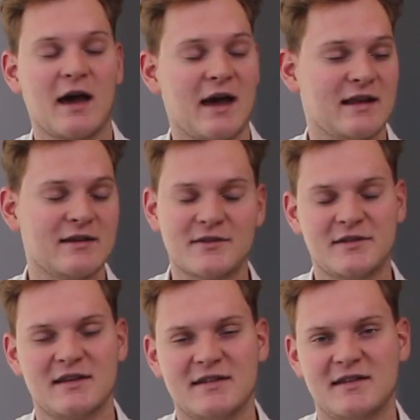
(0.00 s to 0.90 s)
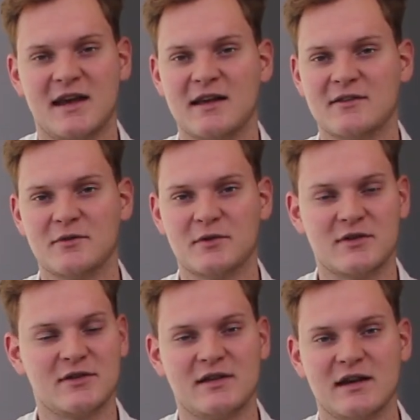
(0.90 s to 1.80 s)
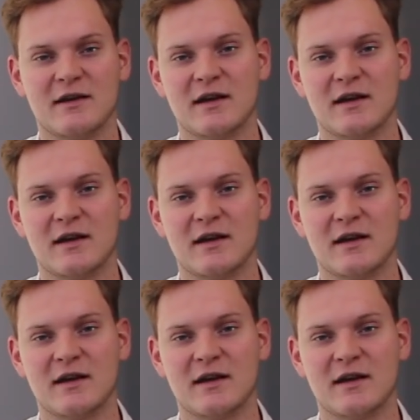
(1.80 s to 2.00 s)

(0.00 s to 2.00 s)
And that's just insane to see.